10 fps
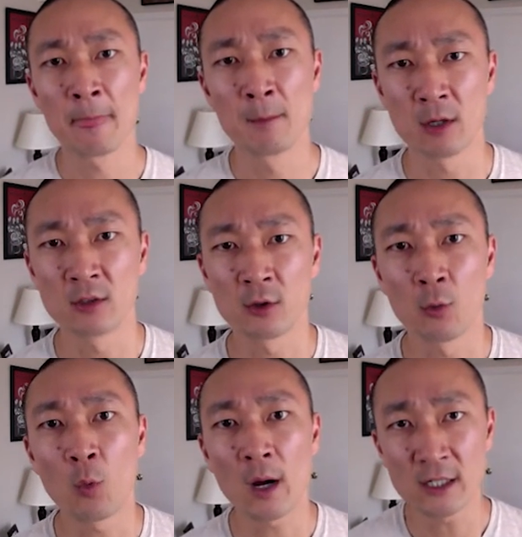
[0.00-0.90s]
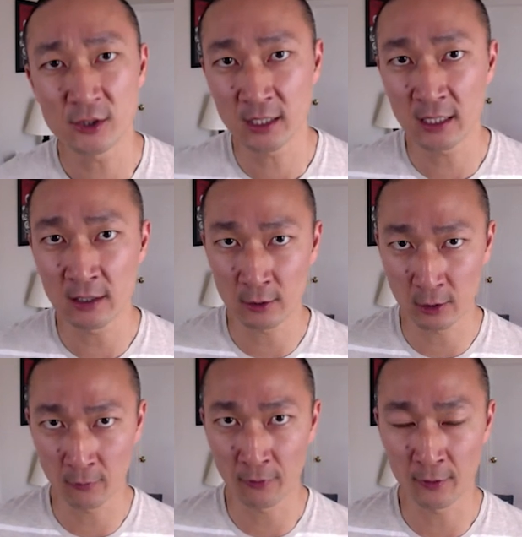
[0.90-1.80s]
But so why is she getting the
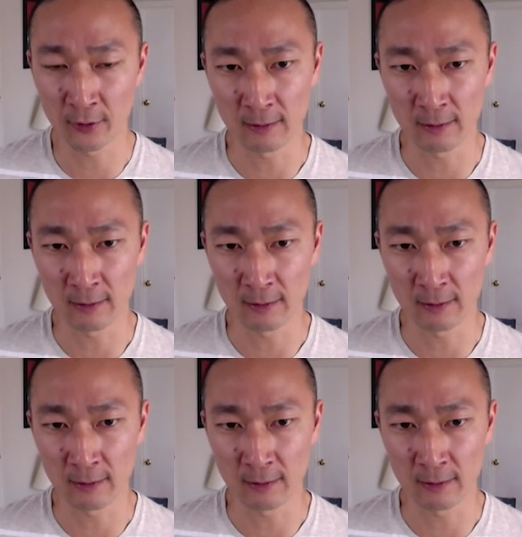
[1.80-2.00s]
code 30?